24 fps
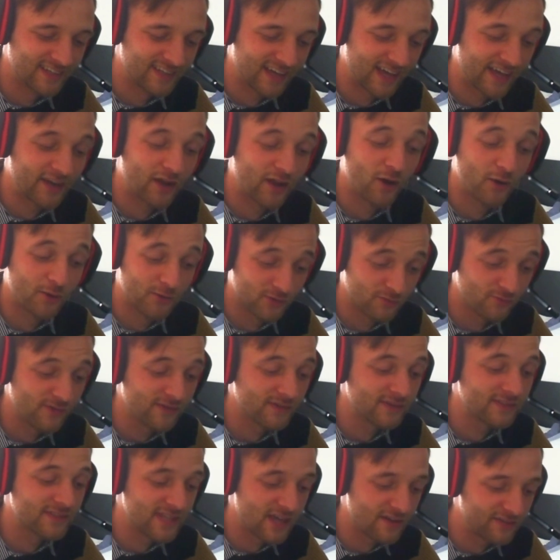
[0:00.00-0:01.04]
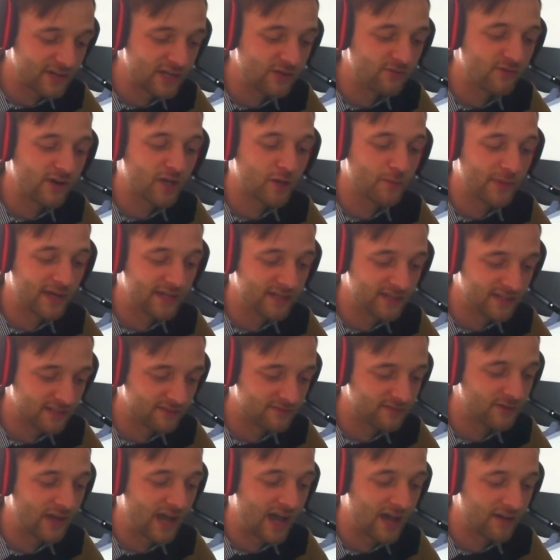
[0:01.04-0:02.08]
And I would definitely recommend,
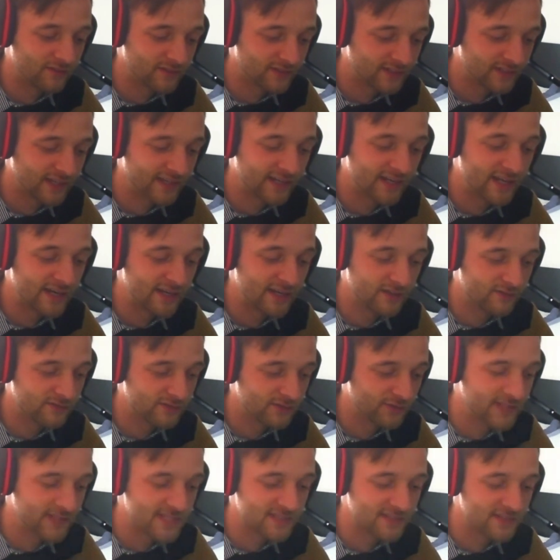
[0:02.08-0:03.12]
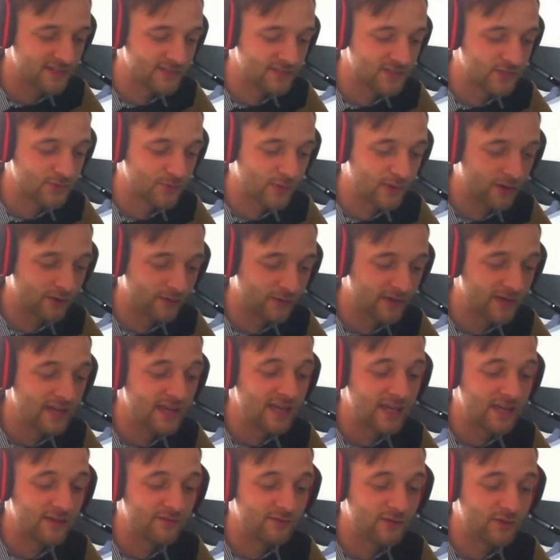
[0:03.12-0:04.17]
if you haven't, and any of your listeners as well,
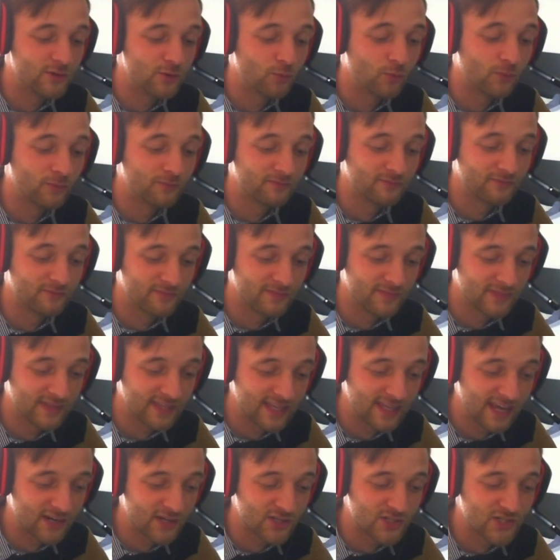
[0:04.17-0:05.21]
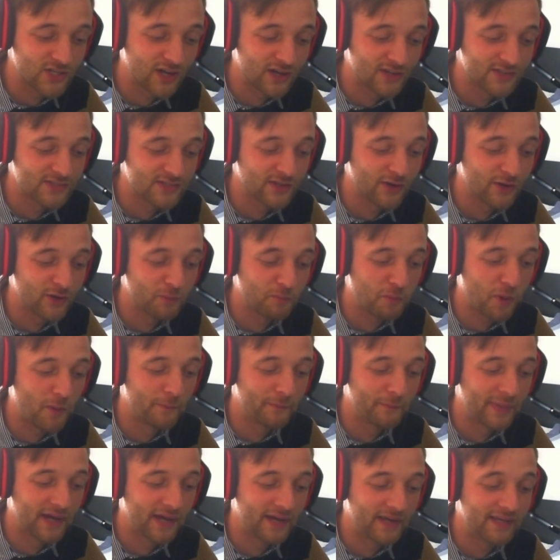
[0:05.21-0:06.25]
if you get the chance to go to
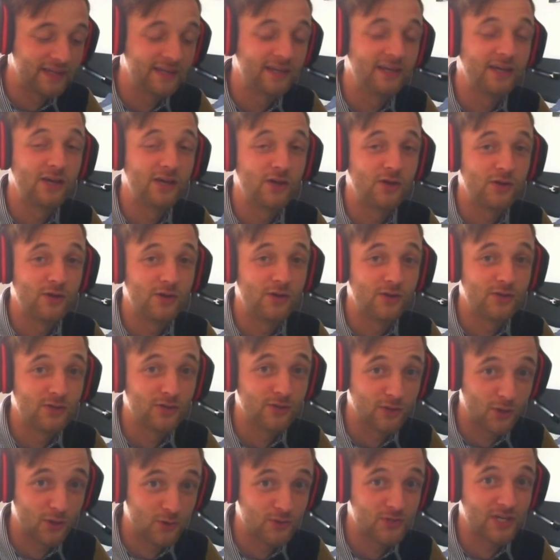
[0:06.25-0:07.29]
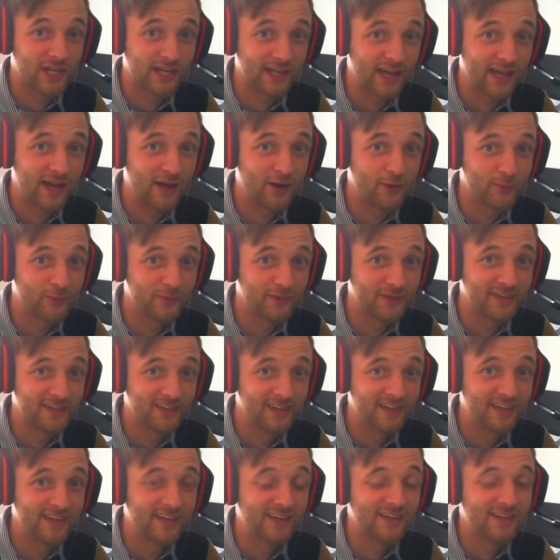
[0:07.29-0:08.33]
Pompeii, go check it out.
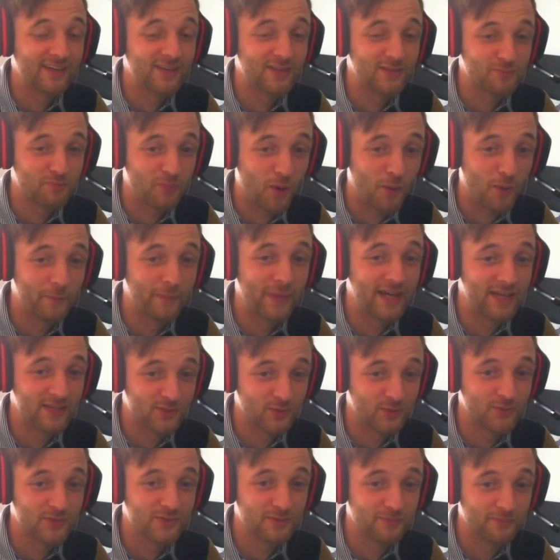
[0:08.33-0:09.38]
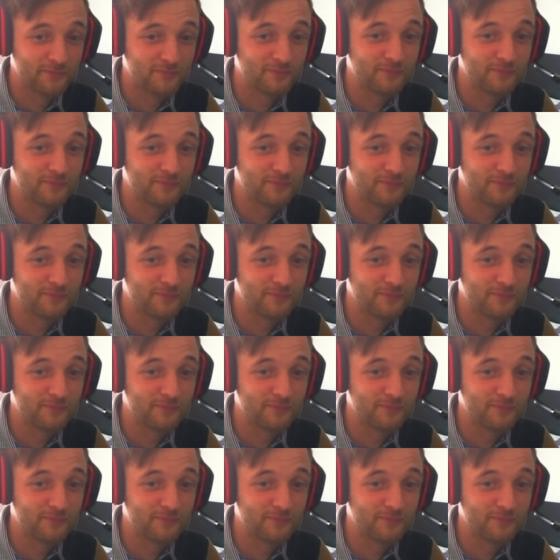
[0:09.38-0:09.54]
Pompeii's awesome.